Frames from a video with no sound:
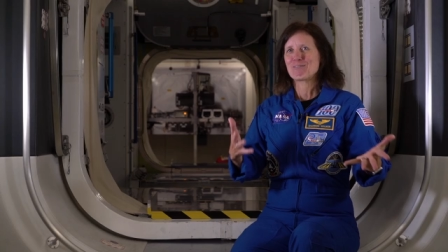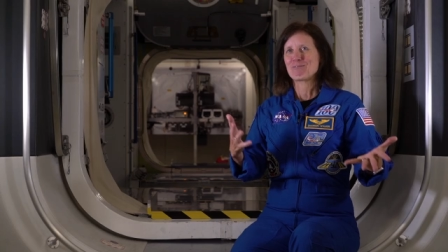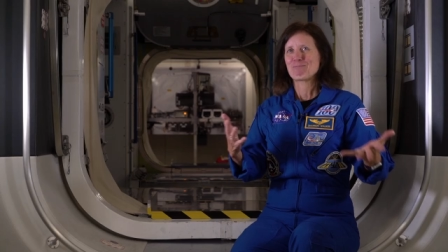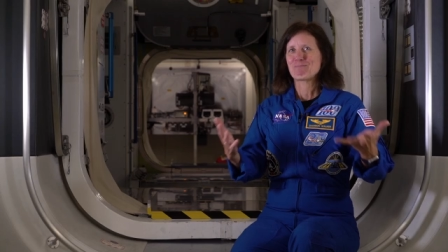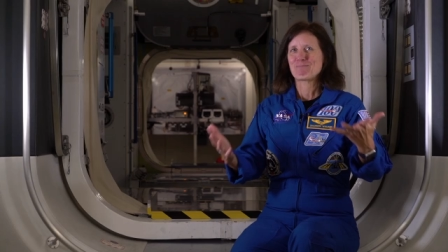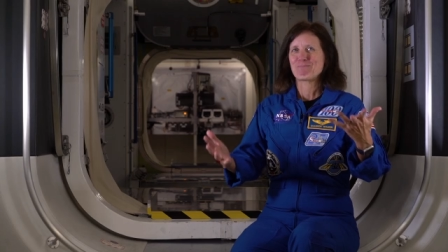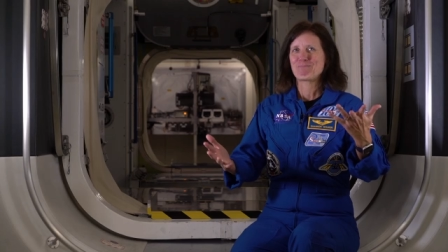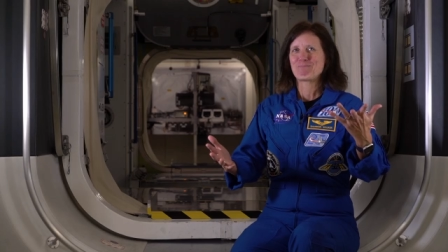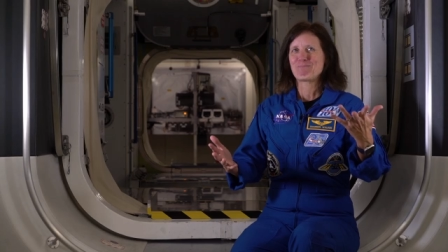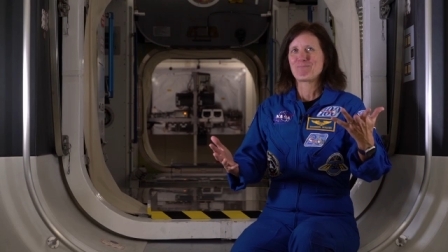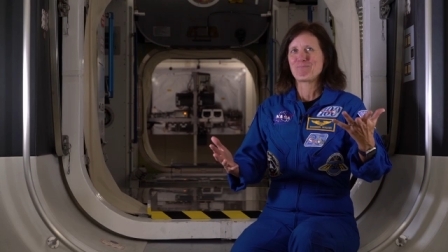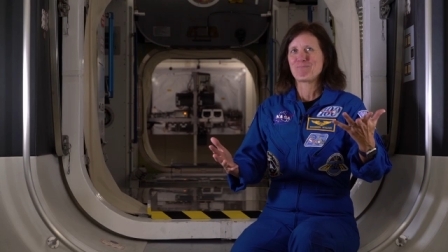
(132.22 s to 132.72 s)
of
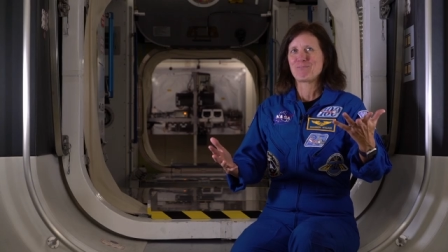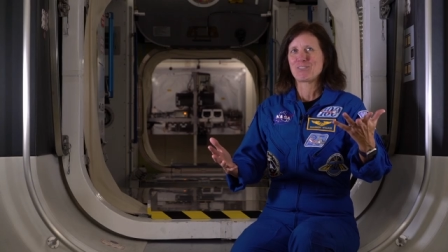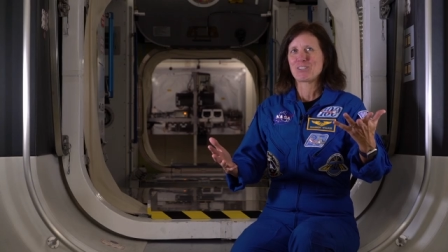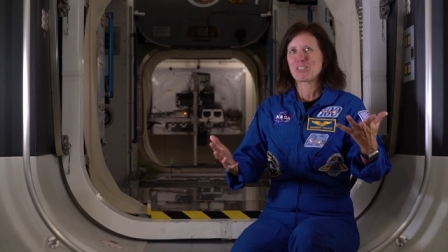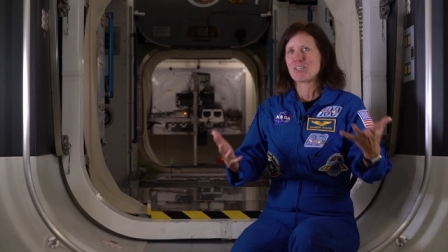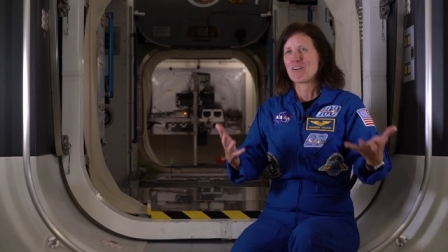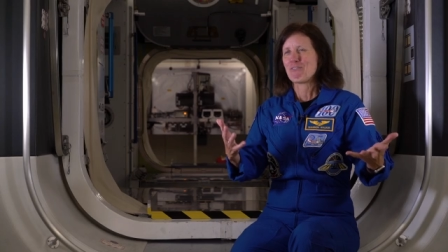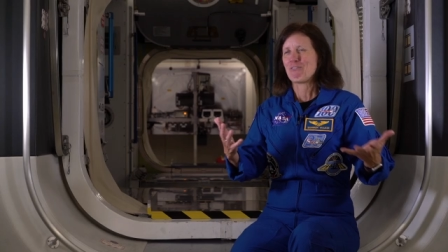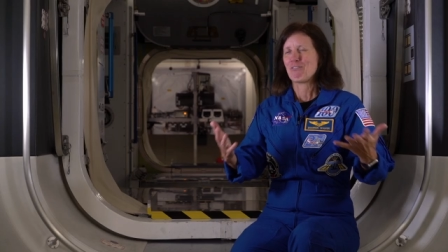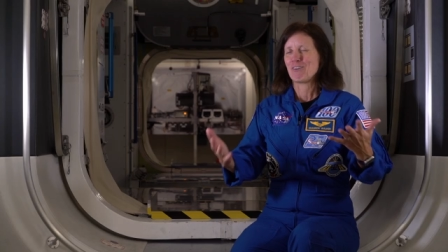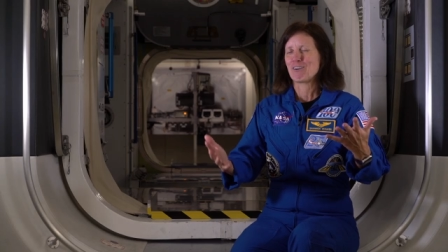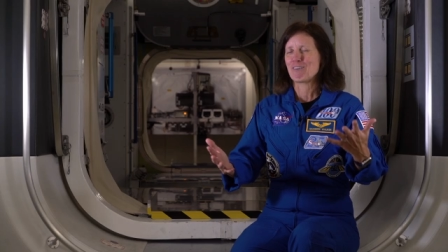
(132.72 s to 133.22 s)

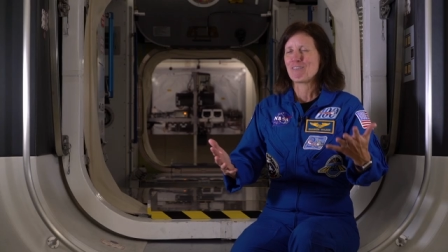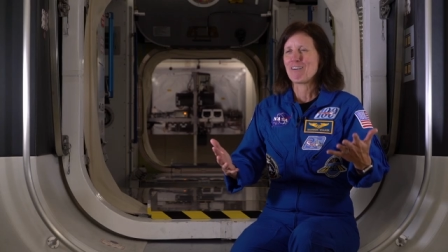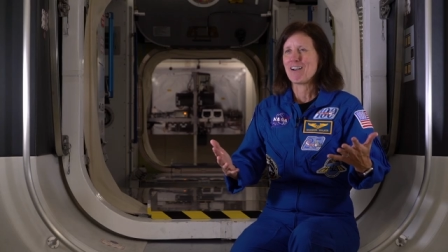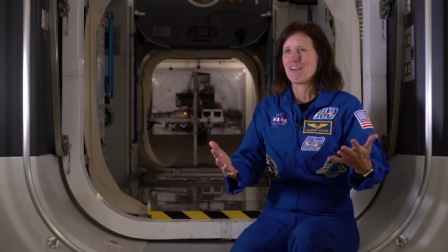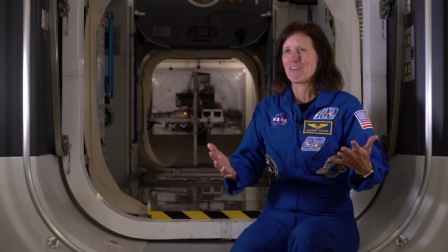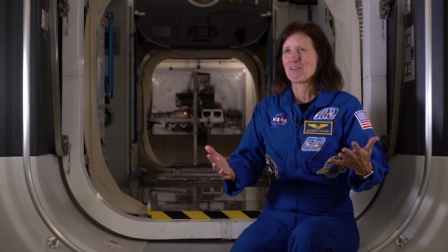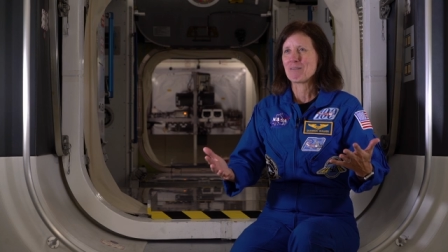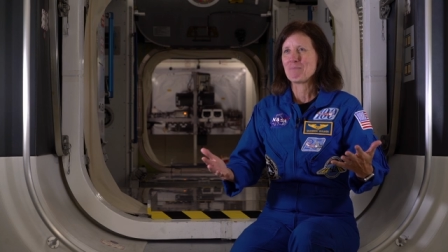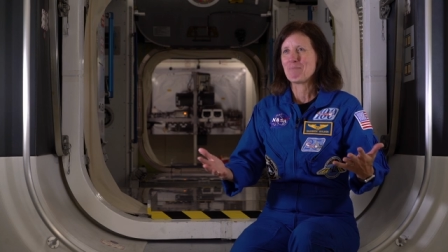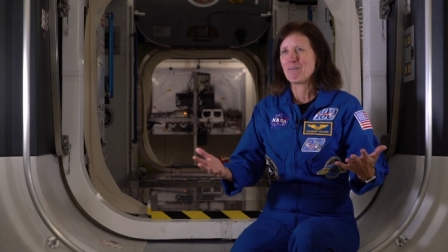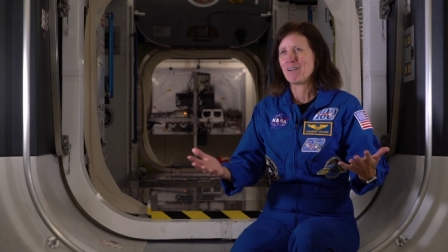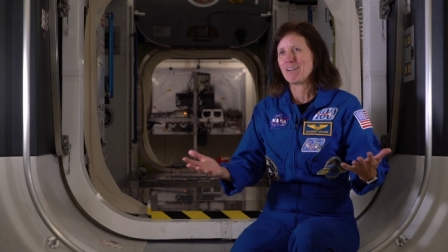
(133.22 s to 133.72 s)
shuffle
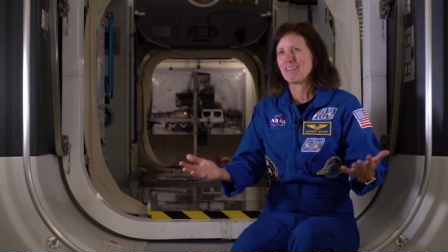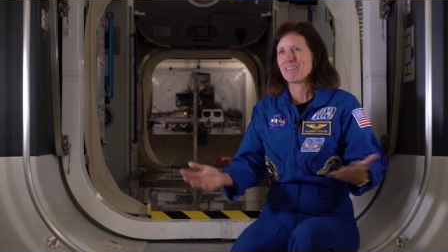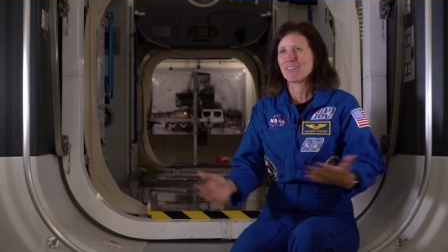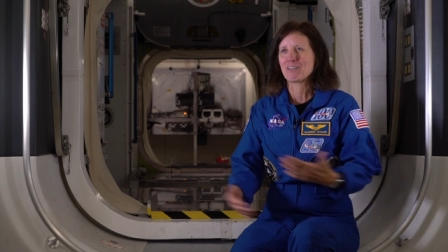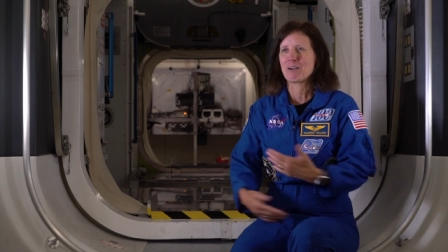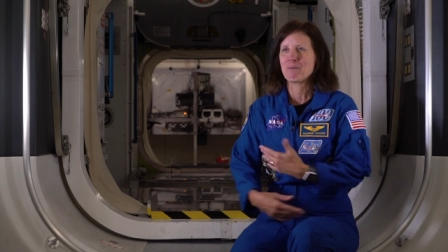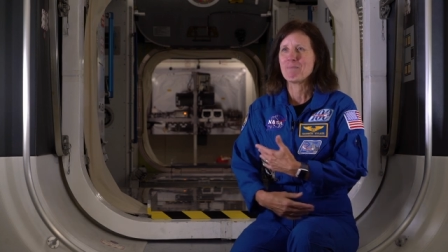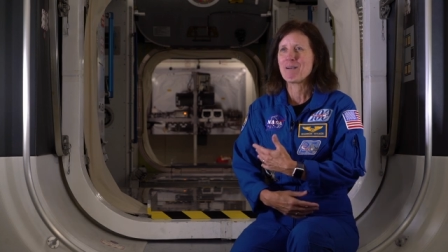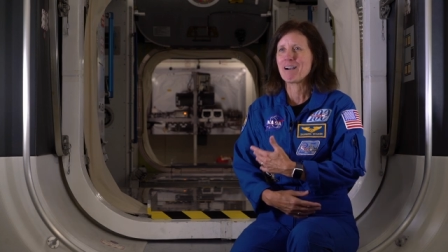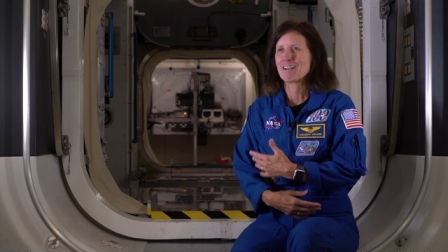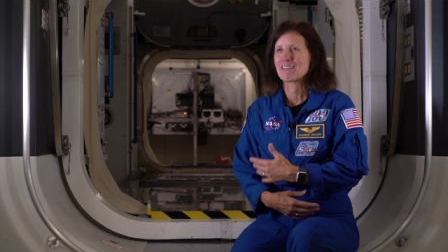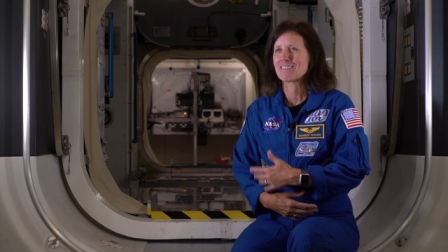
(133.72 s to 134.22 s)
around a bit and
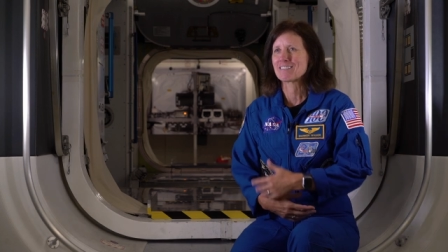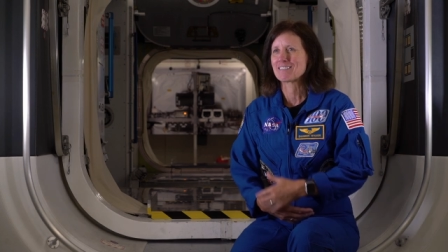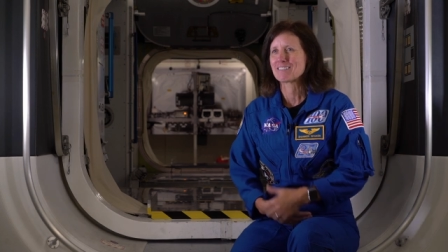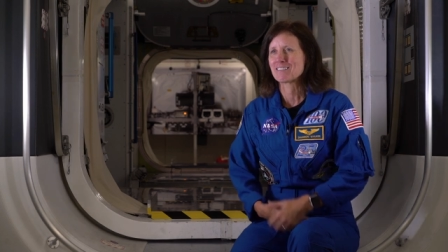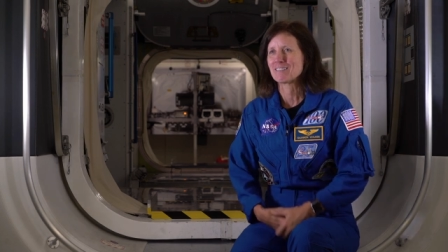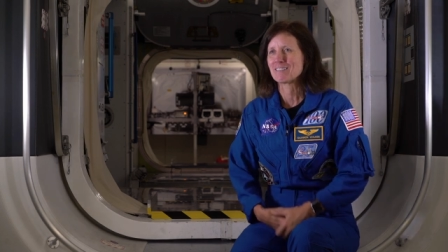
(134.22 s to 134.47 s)
go back to